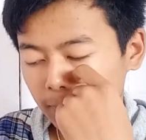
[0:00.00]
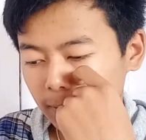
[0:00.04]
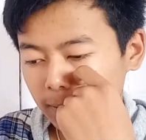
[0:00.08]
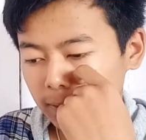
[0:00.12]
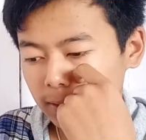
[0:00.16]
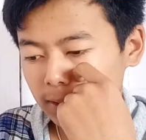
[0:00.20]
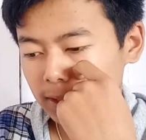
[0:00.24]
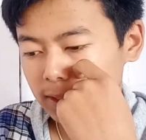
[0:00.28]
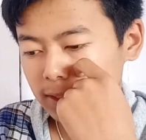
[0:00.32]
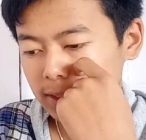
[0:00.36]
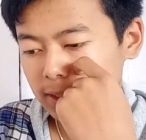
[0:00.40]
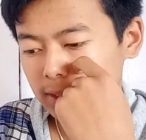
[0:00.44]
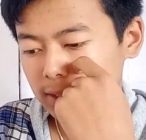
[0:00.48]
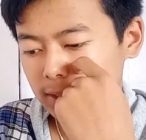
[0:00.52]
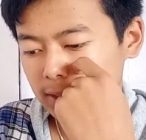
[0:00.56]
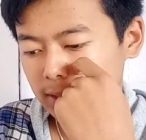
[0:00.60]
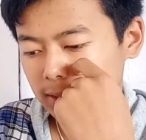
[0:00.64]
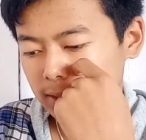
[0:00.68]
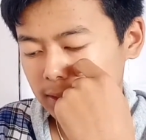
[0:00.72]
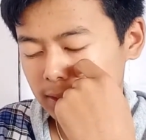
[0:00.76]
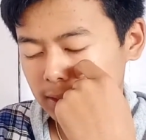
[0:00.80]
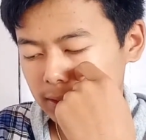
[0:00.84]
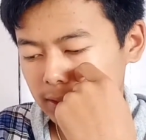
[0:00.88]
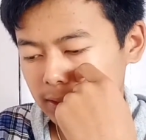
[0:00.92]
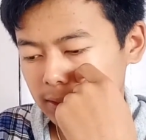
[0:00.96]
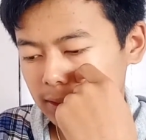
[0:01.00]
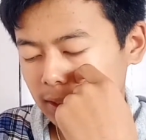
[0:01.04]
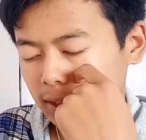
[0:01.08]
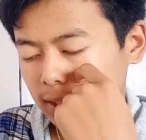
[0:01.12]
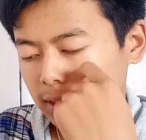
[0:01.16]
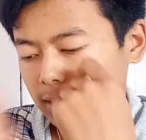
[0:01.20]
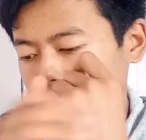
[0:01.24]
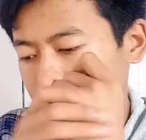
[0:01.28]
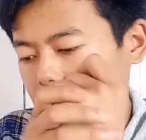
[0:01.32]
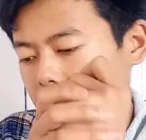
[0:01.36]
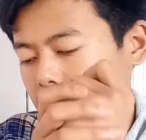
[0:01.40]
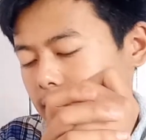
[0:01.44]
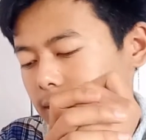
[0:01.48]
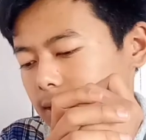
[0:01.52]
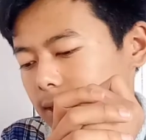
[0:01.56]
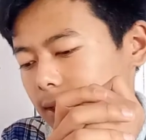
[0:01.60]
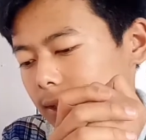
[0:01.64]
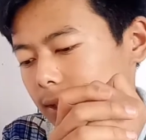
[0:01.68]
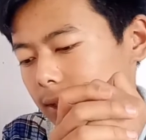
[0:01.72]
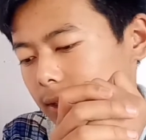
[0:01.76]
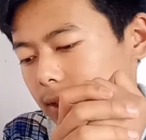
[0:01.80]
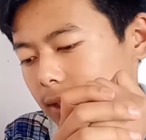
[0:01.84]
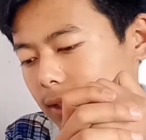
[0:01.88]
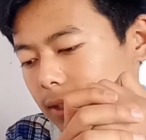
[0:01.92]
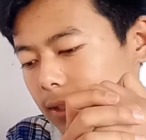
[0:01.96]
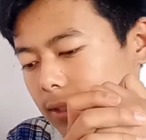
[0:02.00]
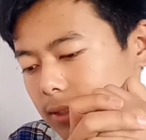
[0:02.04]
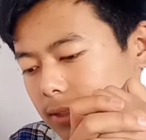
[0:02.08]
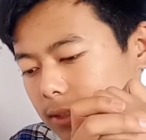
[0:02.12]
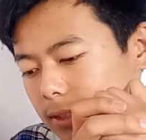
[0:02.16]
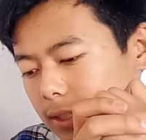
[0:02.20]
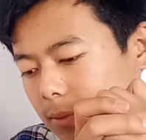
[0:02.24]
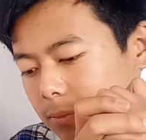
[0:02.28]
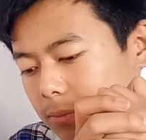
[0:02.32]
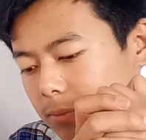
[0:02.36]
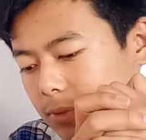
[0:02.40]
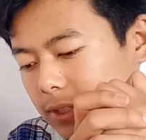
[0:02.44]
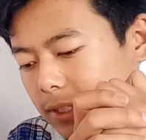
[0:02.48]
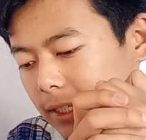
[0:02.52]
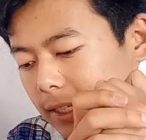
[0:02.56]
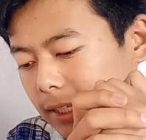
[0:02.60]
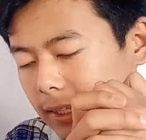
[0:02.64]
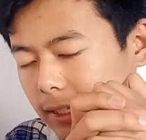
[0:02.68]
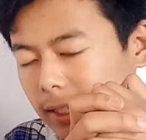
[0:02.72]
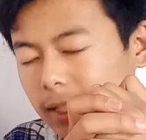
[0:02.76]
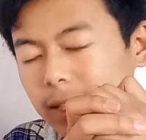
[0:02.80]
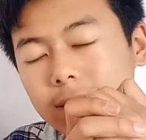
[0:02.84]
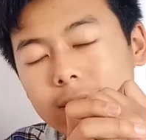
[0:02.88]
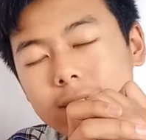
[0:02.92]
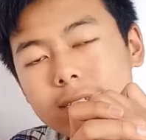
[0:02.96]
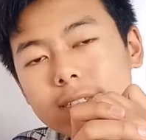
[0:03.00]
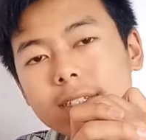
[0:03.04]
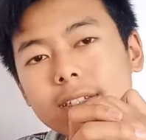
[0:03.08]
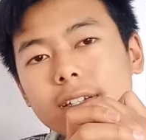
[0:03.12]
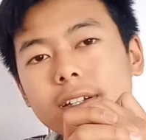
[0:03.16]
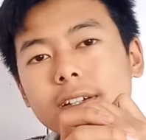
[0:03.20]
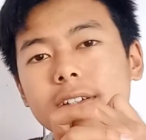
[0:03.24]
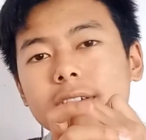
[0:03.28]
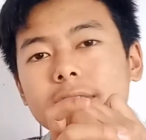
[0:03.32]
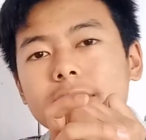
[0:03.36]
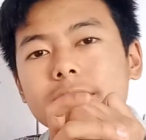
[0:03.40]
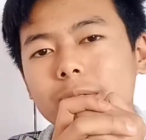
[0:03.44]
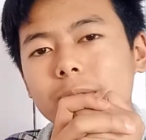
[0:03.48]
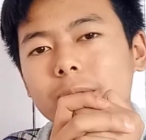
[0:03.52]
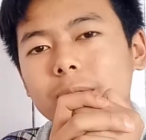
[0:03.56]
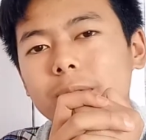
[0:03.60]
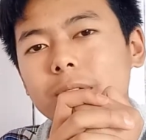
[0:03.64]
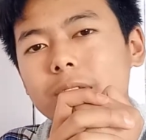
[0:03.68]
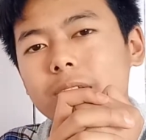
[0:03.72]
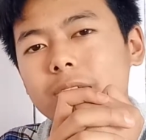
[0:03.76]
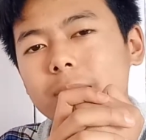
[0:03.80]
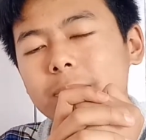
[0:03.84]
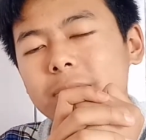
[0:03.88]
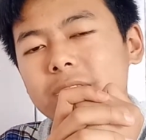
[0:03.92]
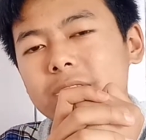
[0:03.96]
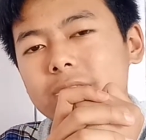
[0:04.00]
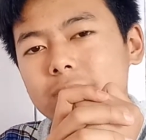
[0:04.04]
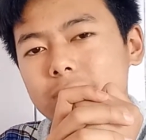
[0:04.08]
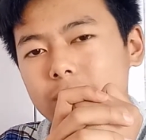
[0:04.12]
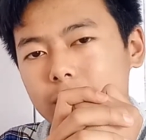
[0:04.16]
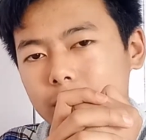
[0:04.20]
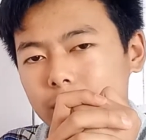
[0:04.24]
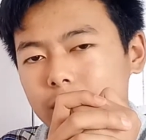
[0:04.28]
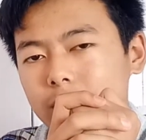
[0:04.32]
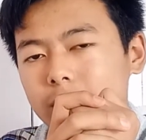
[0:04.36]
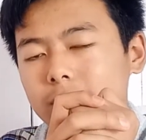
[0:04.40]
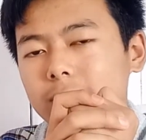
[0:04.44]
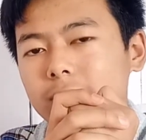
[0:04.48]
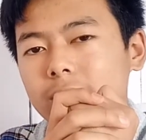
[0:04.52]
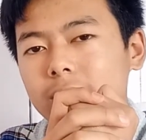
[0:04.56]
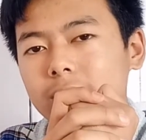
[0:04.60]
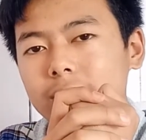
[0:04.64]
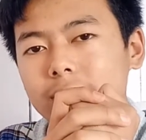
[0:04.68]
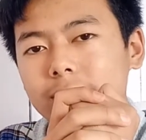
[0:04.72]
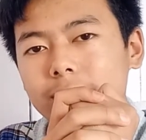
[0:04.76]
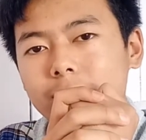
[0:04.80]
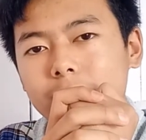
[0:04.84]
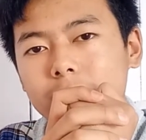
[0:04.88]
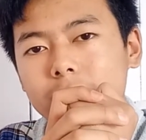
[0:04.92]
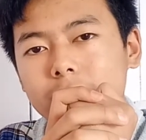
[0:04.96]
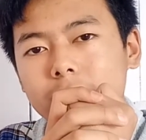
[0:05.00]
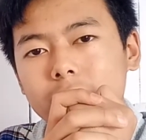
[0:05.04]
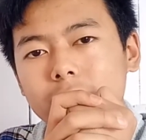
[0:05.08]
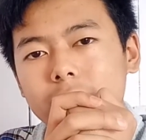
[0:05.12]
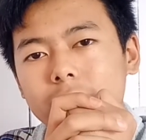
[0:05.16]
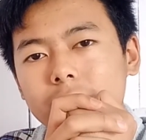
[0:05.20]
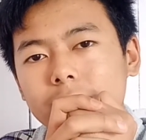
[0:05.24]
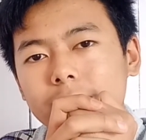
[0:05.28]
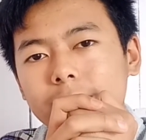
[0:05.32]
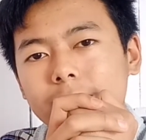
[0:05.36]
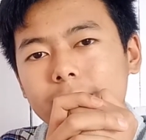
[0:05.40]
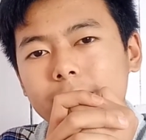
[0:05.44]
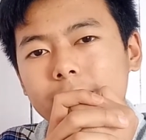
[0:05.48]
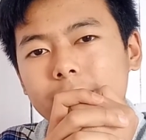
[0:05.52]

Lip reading: this is some ciliates. So let me show you that footage.